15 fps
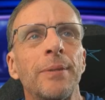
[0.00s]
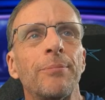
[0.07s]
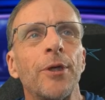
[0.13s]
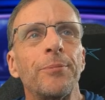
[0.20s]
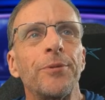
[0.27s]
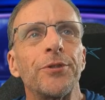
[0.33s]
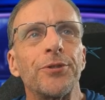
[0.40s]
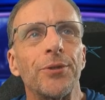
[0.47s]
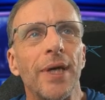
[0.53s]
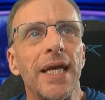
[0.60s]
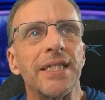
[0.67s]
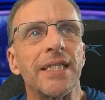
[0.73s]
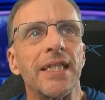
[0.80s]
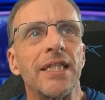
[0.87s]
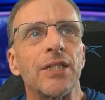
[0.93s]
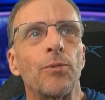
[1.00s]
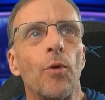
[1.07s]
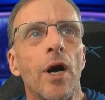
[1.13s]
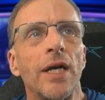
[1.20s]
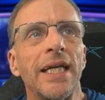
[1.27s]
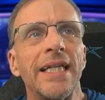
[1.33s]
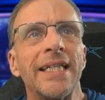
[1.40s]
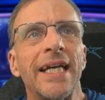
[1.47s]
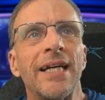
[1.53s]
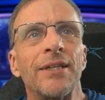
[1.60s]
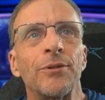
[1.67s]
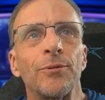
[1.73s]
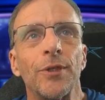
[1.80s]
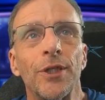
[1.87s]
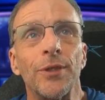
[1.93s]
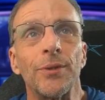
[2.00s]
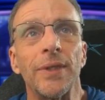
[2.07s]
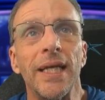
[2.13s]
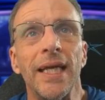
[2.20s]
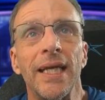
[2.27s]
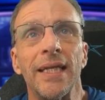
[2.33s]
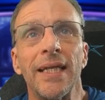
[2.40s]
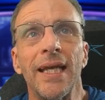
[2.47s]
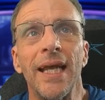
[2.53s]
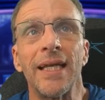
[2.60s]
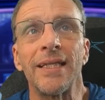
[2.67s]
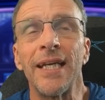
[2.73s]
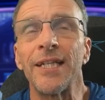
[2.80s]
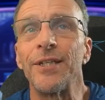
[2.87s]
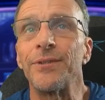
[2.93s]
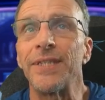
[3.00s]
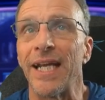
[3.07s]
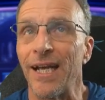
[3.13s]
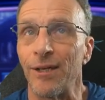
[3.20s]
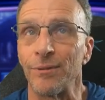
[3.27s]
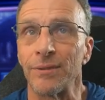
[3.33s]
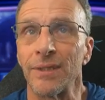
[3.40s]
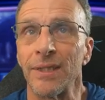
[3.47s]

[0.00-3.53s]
purple dress is walking down a road in a Lego town.